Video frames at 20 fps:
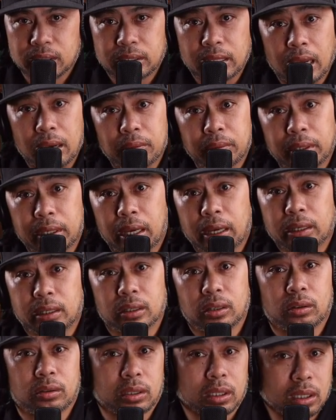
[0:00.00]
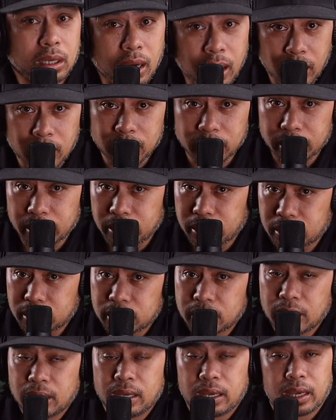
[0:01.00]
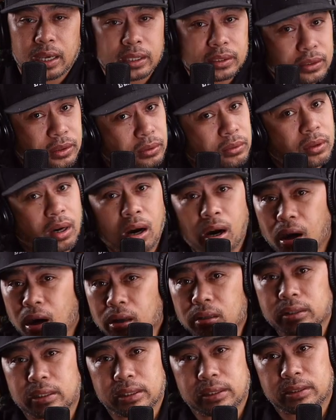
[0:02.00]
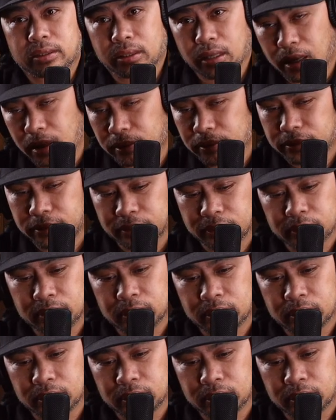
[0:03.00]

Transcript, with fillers: That way I can go to college and do all this stuff.